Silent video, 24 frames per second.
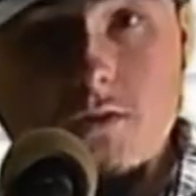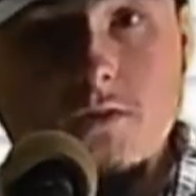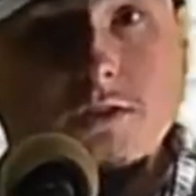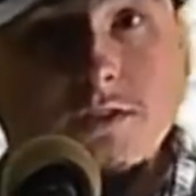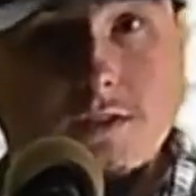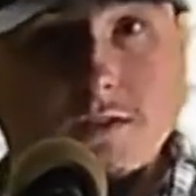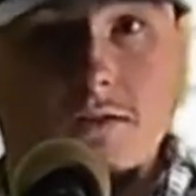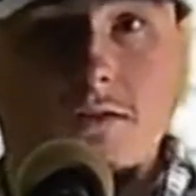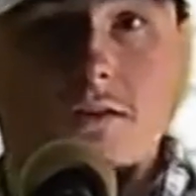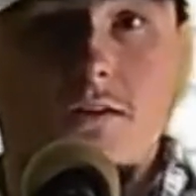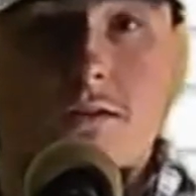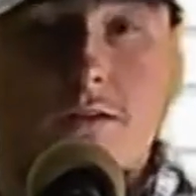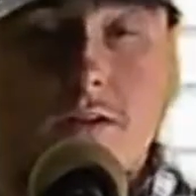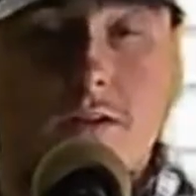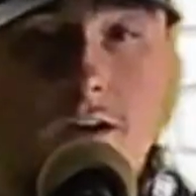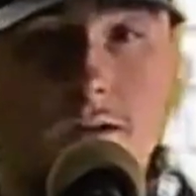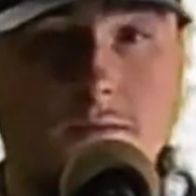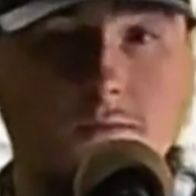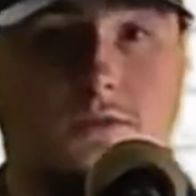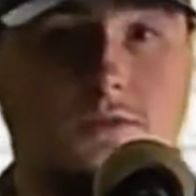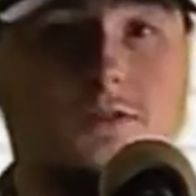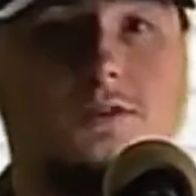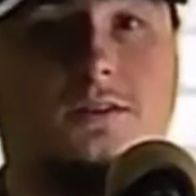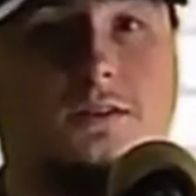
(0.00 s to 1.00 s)
She's grown
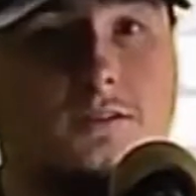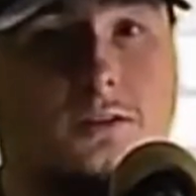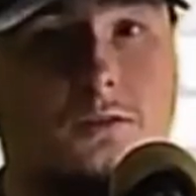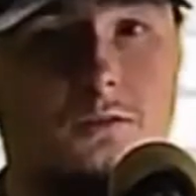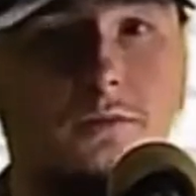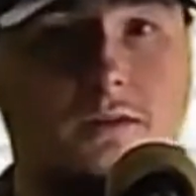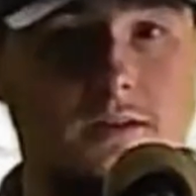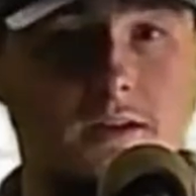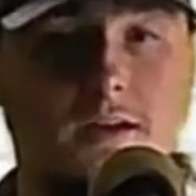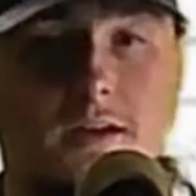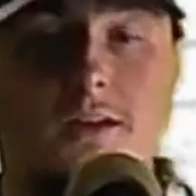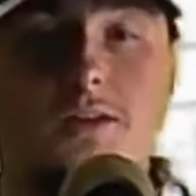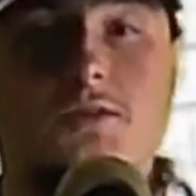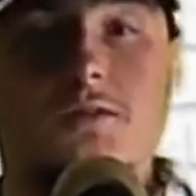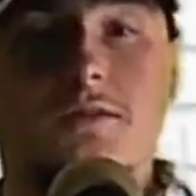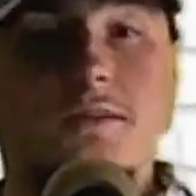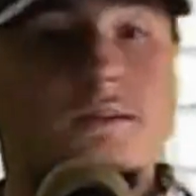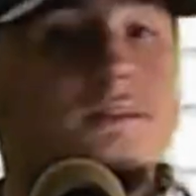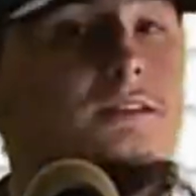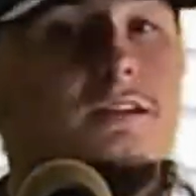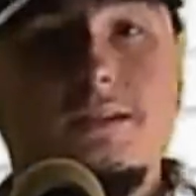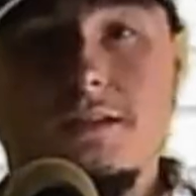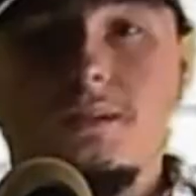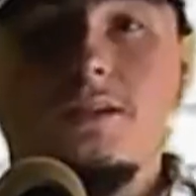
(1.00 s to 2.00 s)
up. She's learned what nature
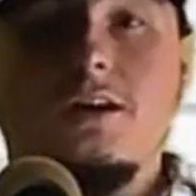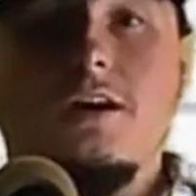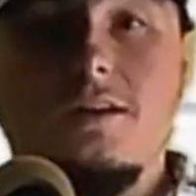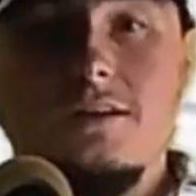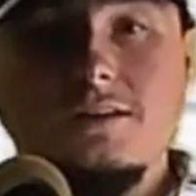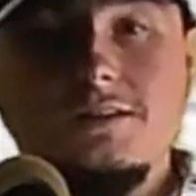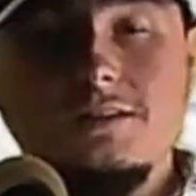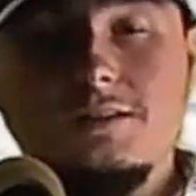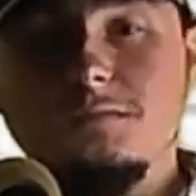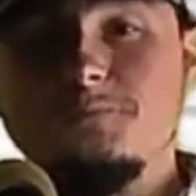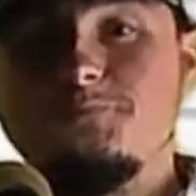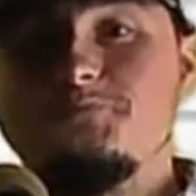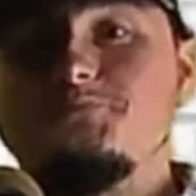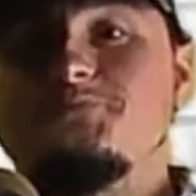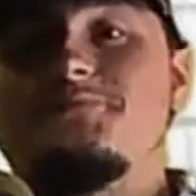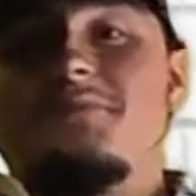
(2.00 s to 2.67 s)
is. It's awesome.